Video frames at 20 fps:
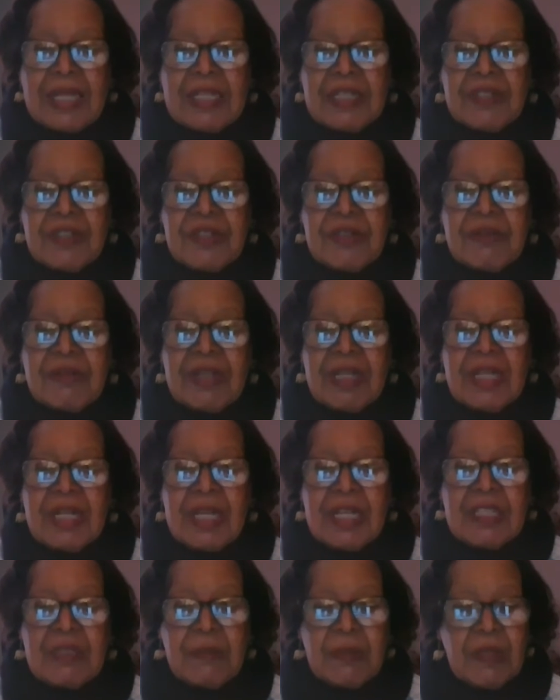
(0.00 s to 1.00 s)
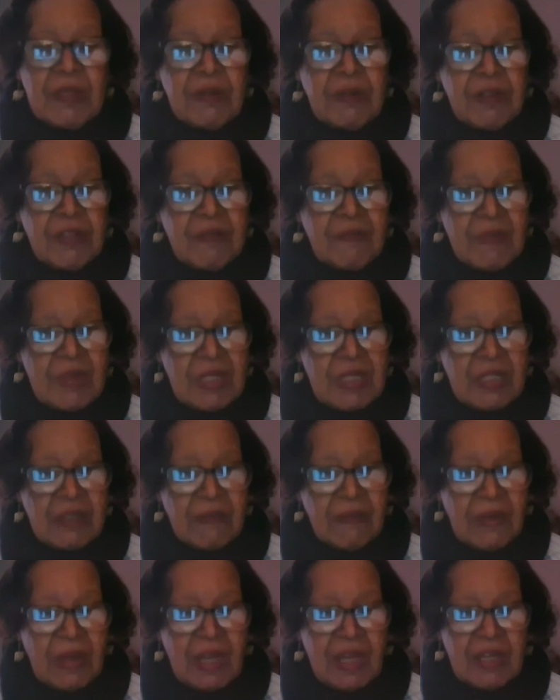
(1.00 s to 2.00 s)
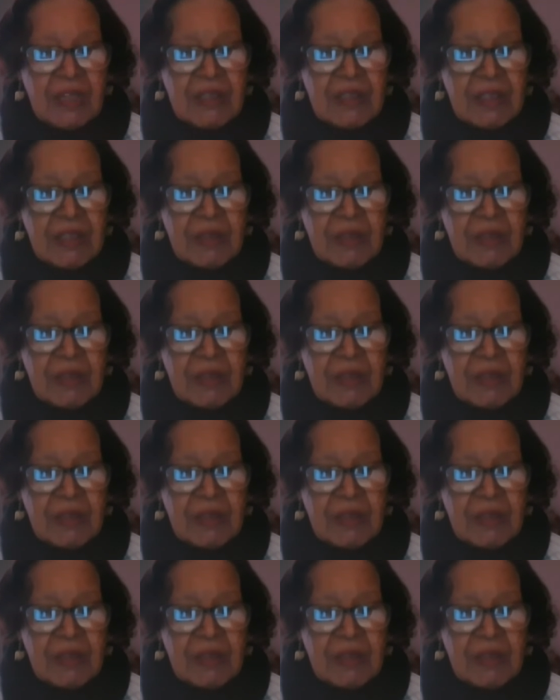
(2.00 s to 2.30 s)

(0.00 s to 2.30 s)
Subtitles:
history and I speak on domestic violence.